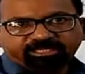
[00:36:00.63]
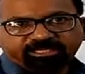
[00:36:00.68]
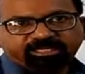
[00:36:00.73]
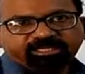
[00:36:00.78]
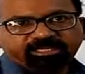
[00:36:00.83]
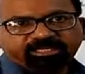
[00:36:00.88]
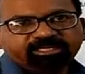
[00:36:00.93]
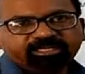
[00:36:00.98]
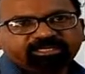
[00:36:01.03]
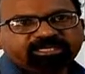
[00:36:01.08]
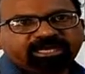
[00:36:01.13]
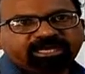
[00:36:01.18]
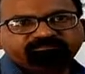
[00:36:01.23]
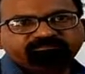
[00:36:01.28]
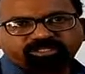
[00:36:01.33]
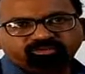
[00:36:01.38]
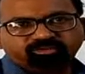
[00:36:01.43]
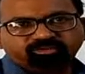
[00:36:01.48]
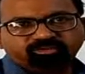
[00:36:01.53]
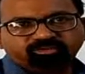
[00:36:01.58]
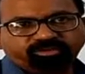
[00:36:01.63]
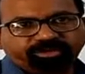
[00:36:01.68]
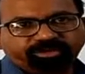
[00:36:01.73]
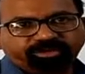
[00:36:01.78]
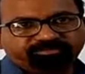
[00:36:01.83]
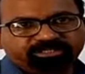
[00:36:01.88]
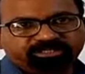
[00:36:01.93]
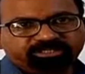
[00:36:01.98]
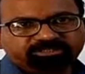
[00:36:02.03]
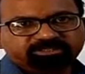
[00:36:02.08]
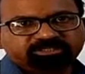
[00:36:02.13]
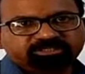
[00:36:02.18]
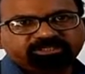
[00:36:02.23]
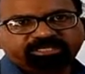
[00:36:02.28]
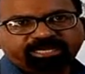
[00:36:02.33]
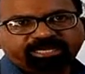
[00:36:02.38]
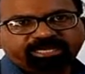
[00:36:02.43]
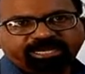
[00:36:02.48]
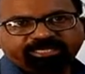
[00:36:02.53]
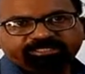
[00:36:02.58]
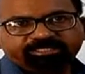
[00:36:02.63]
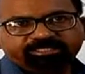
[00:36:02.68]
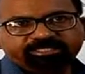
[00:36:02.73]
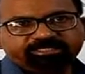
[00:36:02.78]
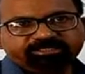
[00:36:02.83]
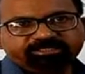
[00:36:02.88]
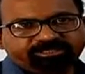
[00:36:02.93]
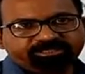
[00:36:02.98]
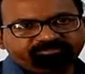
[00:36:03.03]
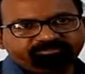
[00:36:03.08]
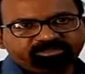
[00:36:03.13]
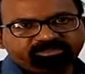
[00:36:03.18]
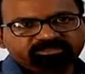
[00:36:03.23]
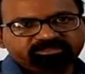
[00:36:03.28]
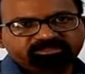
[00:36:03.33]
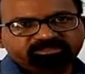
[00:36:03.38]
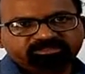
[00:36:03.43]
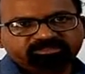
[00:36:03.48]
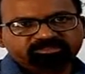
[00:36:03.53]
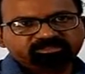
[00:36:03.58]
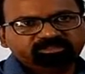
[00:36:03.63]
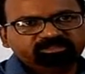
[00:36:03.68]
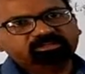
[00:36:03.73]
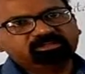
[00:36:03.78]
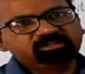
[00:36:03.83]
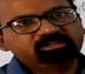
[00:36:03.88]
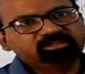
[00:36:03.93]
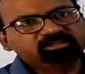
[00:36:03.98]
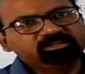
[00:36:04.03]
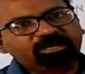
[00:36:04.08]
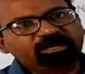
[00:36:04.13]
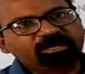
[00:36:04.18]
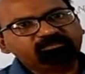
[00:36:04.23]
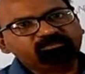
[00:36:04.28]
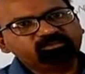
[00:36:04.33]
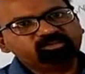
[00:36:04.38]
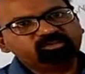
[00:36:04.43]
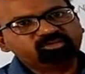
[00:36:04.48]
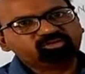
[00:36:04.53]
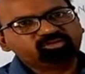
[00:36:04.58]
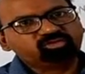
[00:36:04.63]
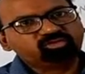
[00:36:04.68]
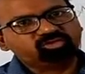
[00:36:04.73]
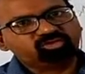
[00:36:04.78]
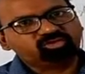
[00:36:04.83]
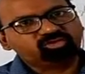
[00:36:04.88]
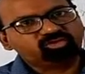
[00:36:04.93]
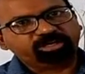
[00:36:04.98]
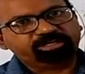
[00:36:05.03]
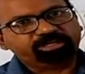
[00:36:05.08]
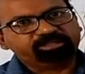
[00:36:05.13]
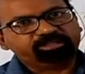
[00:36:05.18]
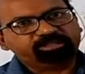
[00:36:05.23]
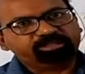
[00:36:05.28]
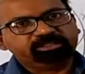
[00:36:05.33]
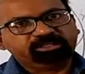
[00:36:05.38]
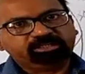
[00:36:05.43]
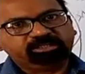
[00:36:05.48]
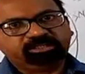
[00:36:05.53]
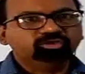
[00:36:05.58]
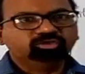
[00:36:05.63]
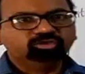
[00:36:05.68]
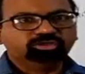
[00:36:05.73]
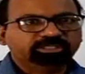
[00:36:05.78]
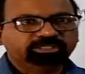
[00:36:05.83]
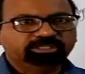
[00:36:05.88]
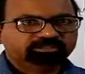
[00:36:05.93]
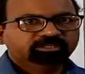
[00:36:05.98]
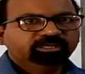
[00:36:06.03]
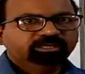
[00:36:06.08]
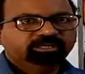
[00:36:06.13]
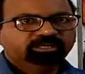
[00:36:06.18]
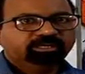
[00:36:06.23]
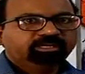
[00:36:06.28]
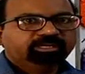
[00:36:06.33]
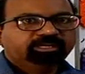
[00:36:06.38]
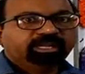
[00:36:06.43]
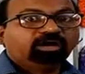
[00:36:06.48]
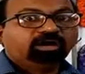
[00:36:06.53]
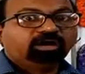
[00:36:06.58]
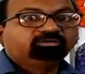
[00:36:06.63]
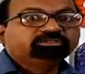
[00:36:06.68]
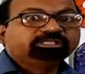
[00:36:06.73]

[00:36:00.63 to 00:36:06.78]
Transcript: comes into rivers, and these rivers comes to join the oceans. Now this